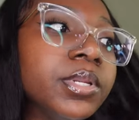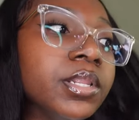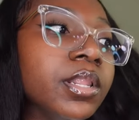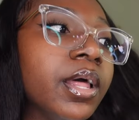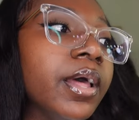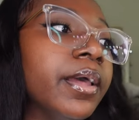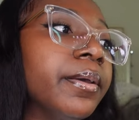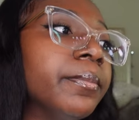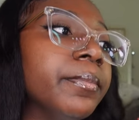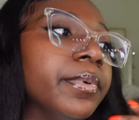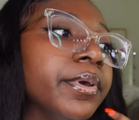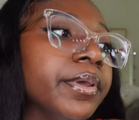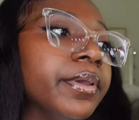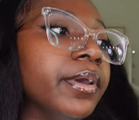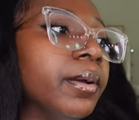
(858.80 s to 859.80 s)
a lot,
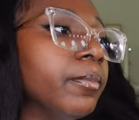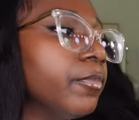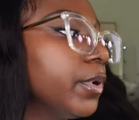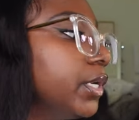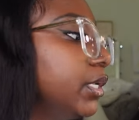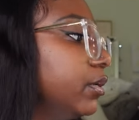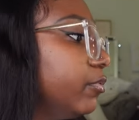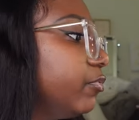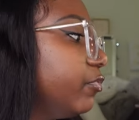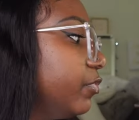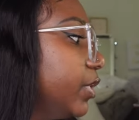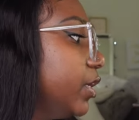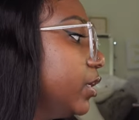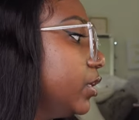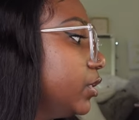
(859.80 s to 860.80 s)
but I'm ready to
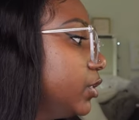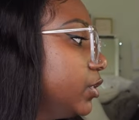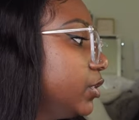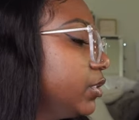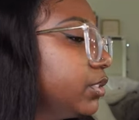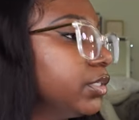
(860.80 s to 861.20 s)
finish.